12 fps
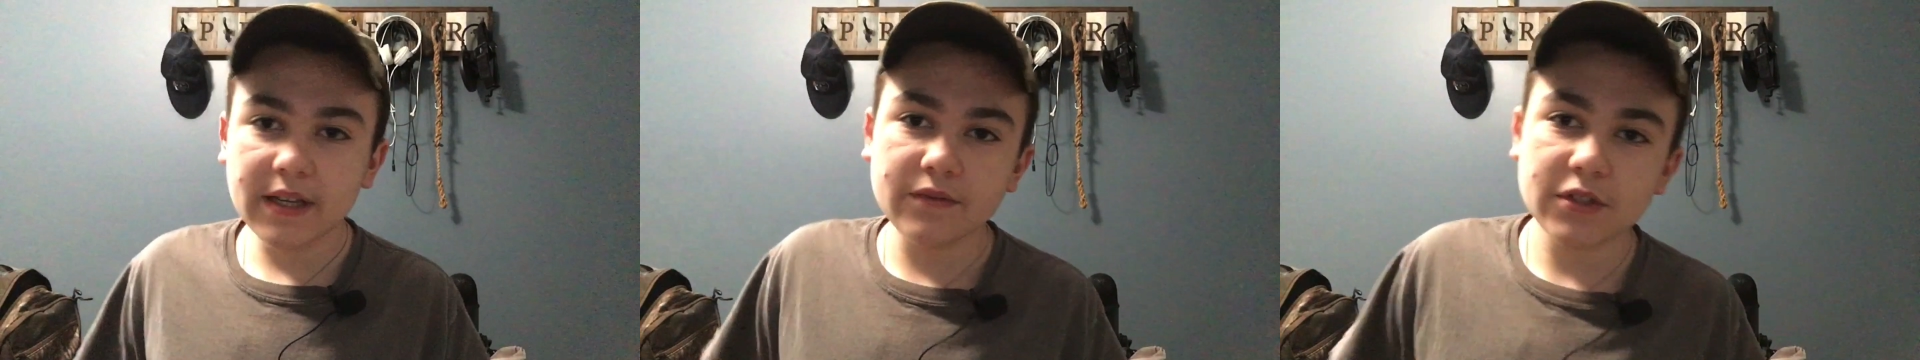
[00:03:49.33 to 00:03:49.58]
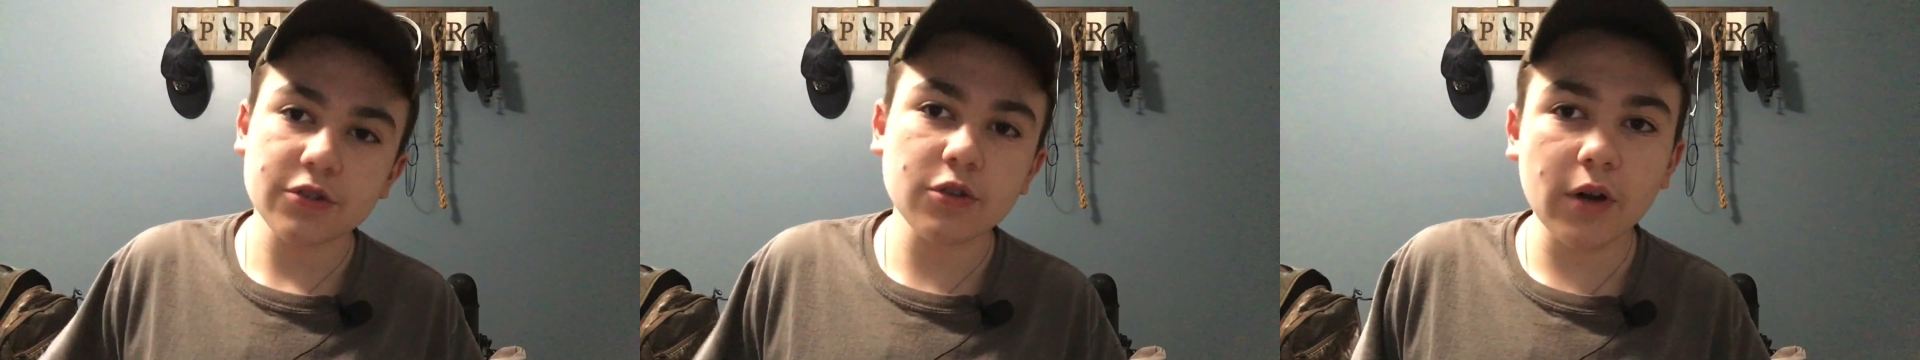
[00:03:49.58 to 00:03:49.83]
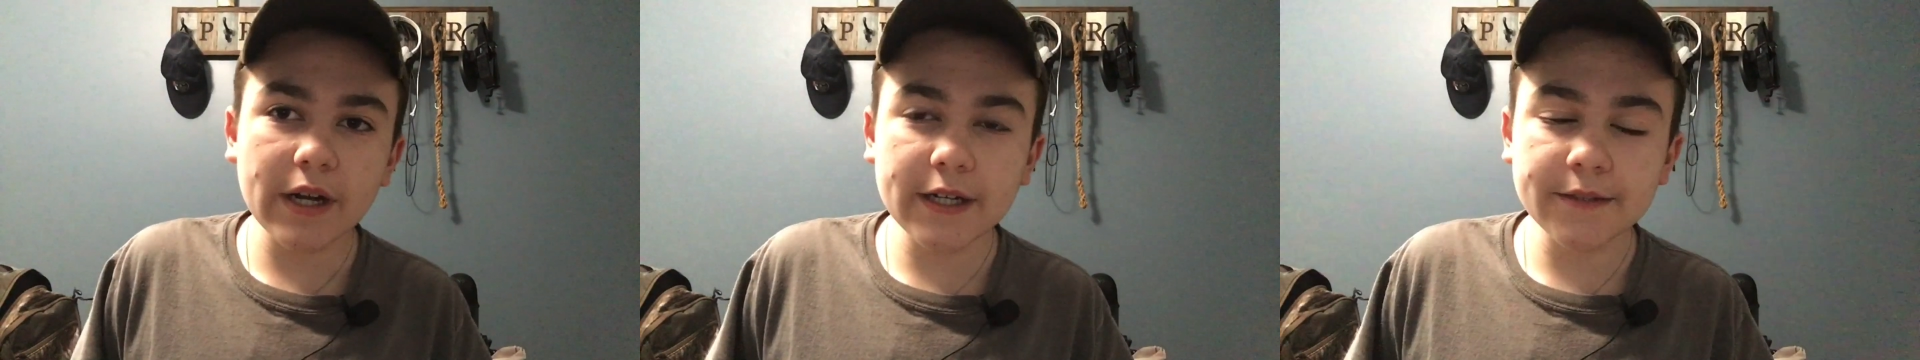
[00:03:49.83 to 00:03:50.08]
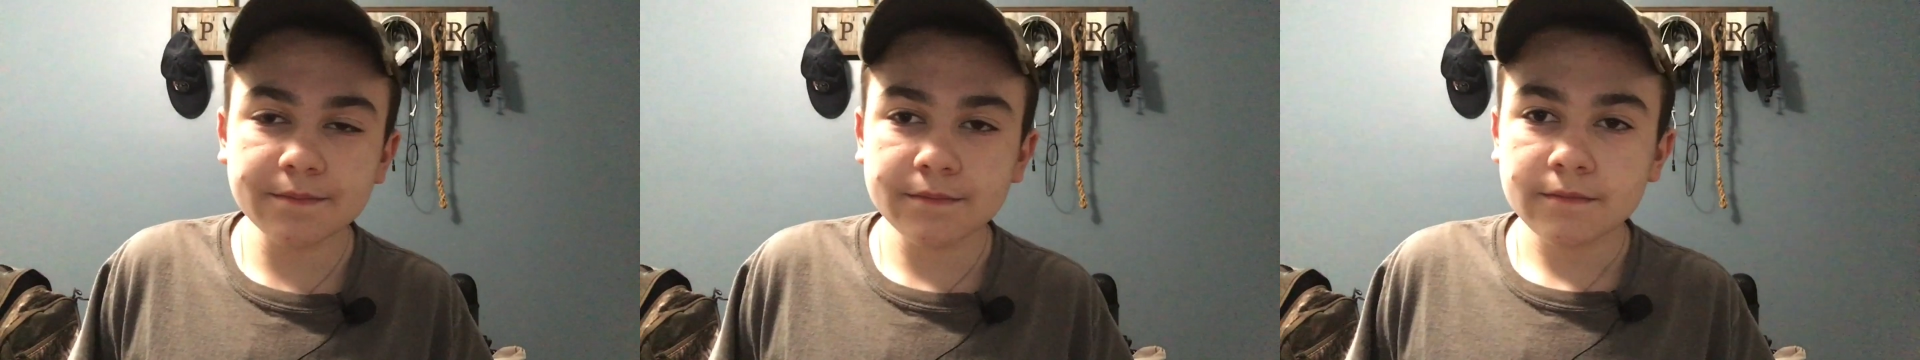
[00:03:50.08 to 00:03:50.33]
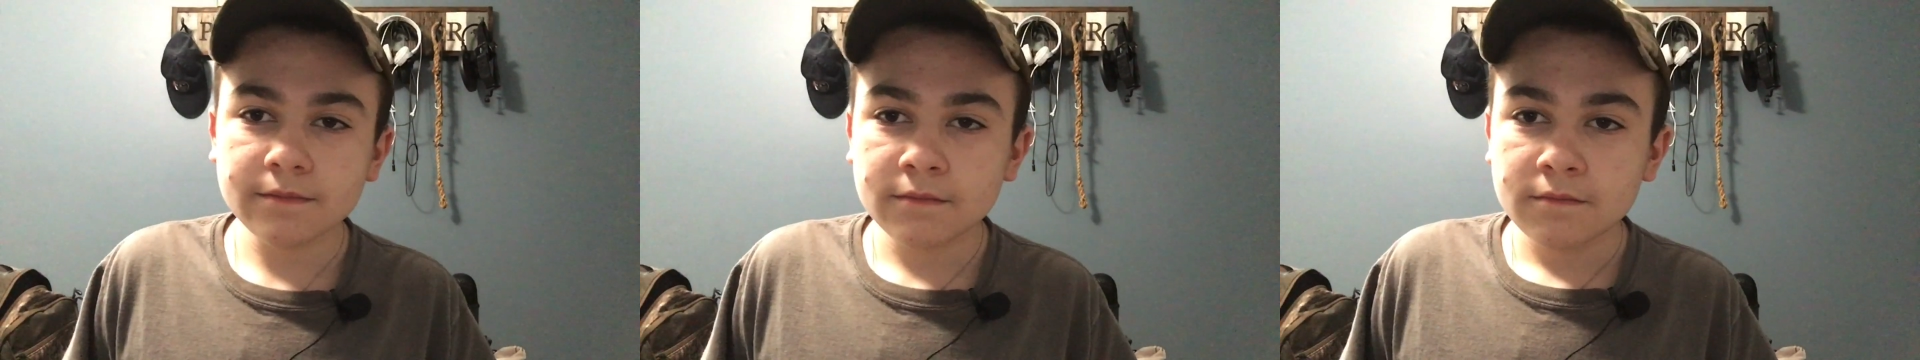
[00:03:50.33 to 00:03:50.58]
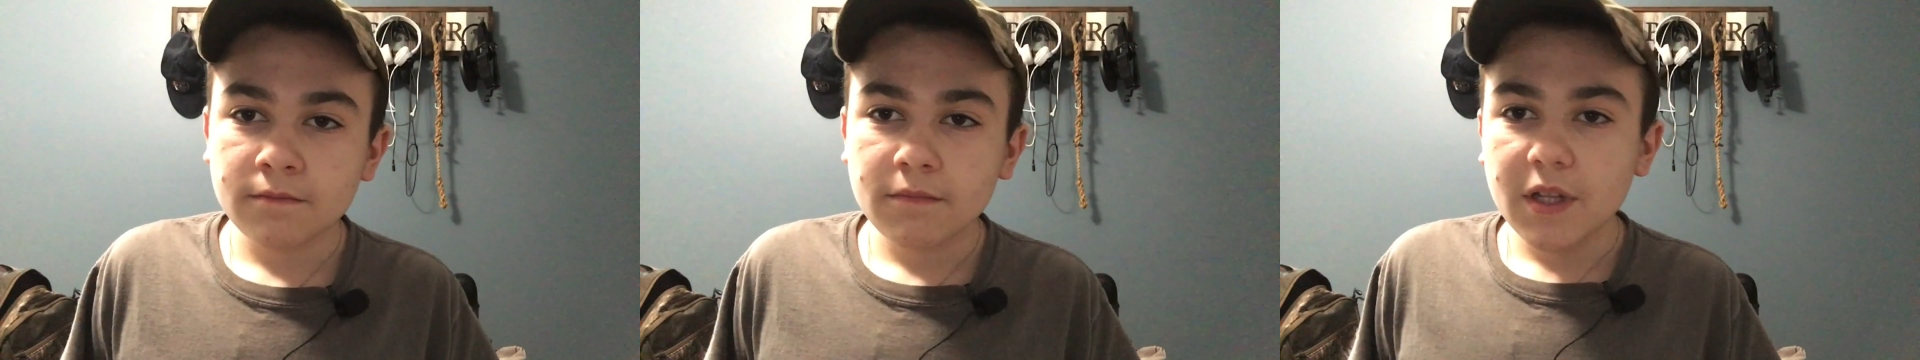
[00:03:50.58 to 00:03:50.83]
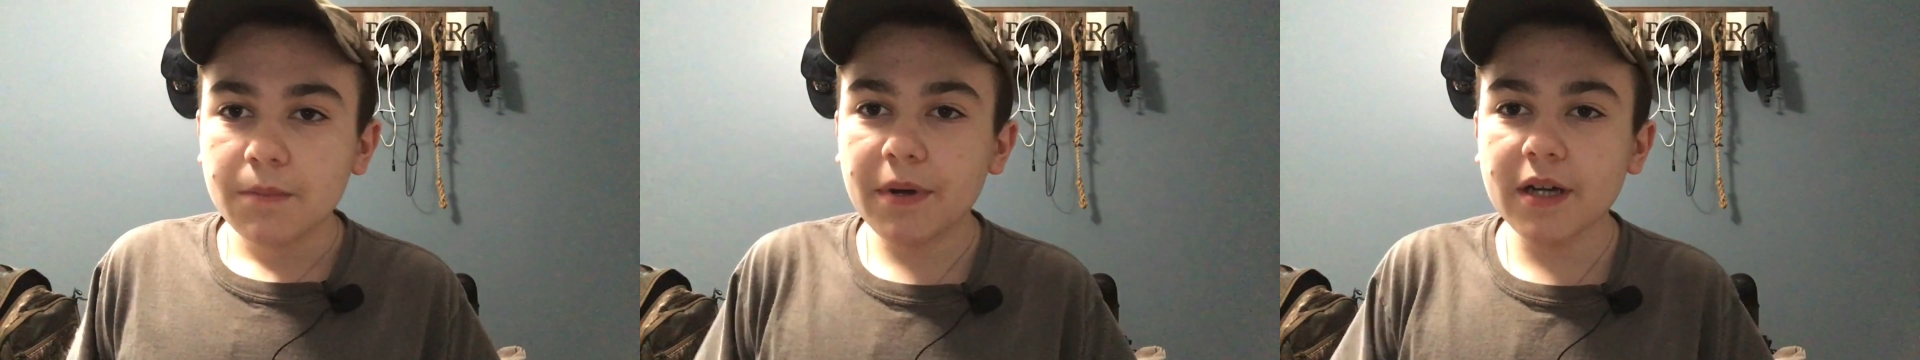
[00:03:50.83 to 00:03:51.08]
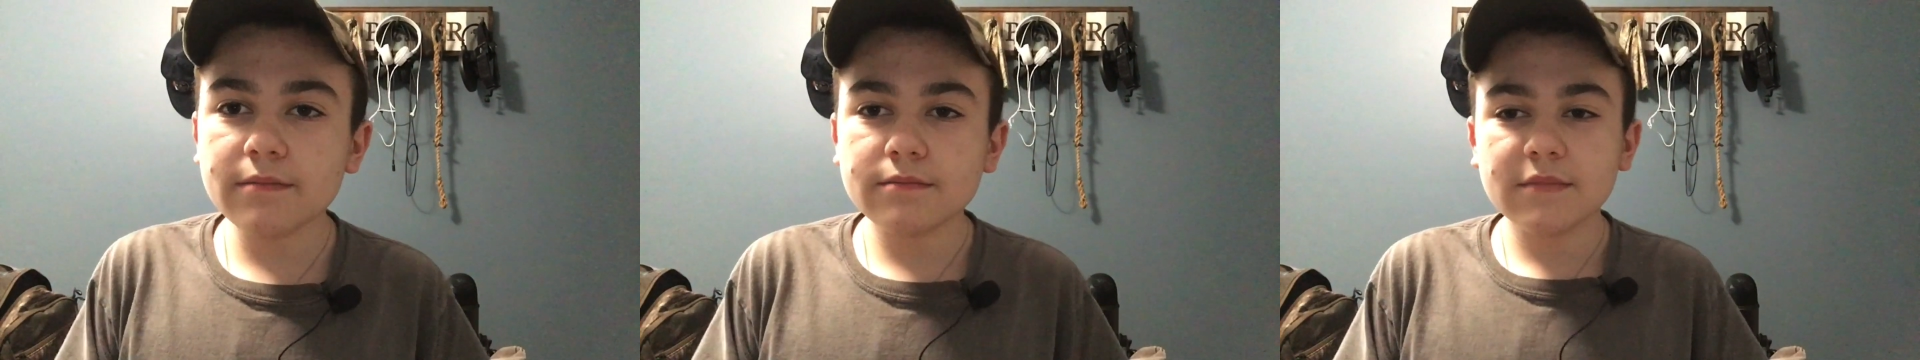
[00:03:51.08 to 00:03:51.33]
the Sawyer.
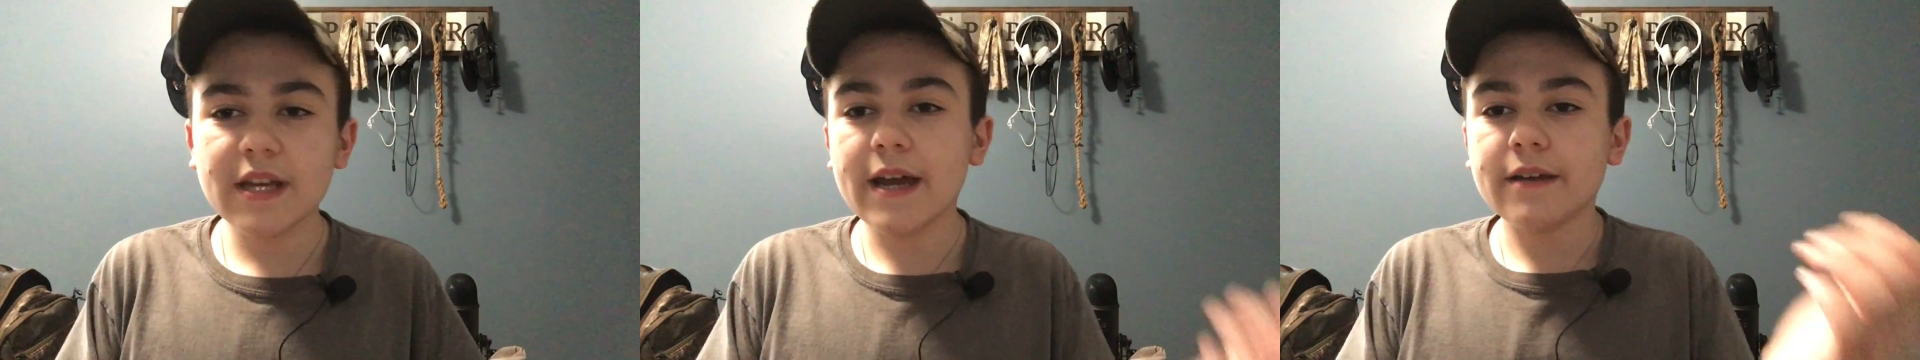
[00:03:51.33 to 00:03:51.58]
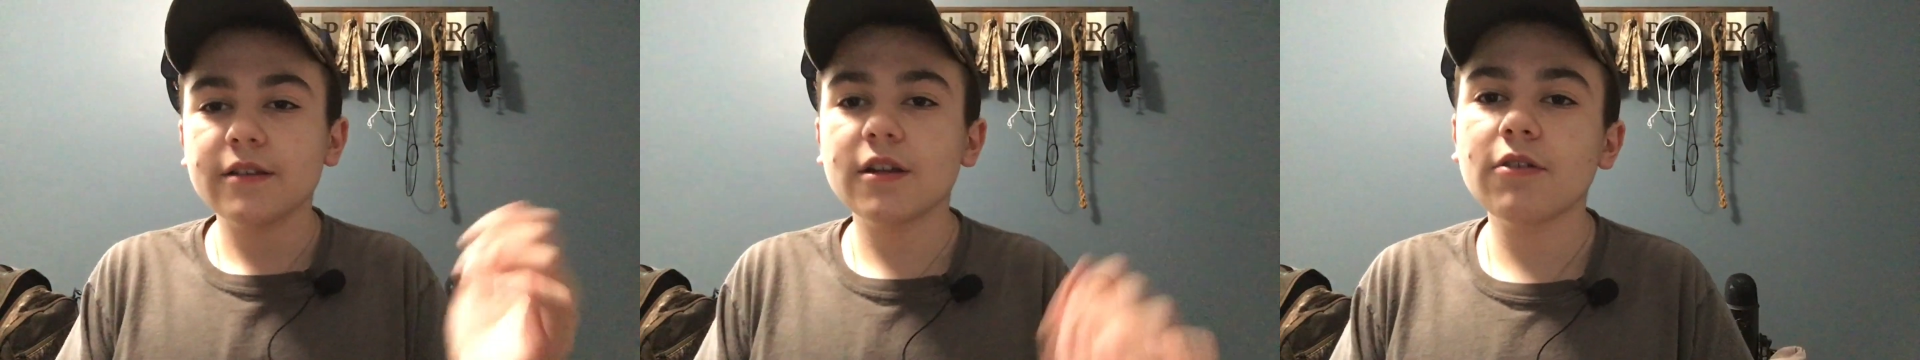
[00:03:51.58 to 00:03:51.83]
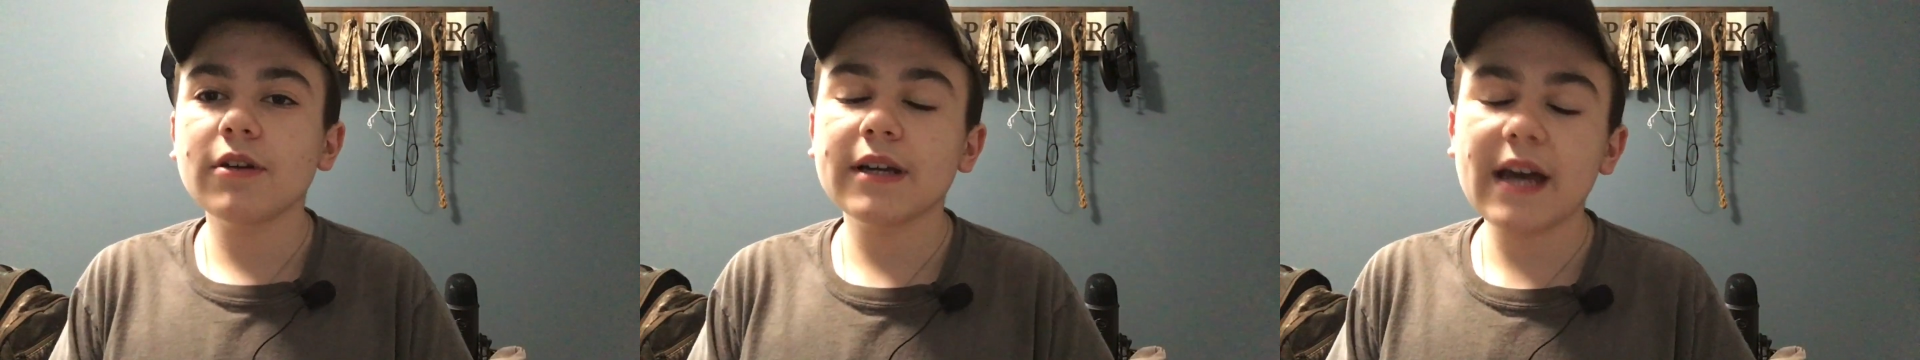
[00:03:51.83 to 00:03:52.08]
But yeah, you know what?